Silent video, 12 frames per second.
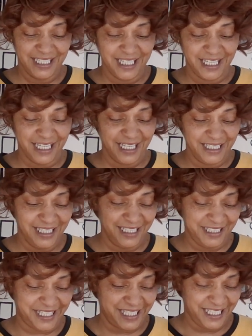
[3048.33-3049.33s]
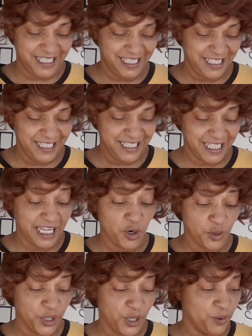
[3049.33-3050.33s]
They're
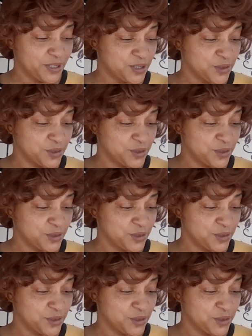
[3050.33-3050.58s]
going to know